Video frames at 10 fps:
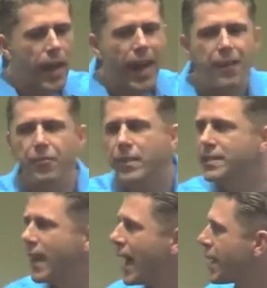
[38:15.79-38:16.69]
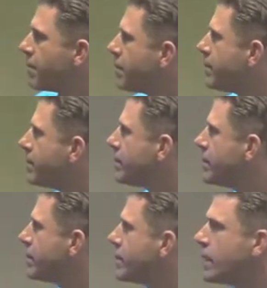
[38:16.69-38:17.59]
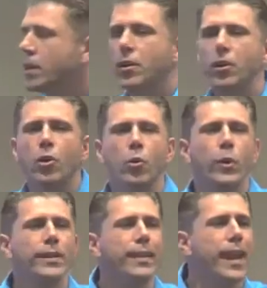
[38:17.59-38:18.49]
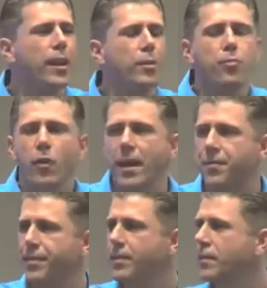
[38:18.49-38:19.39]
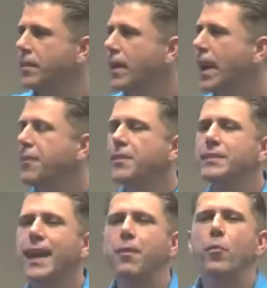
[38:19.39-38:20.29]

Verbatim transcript: Every time we take a breath, every time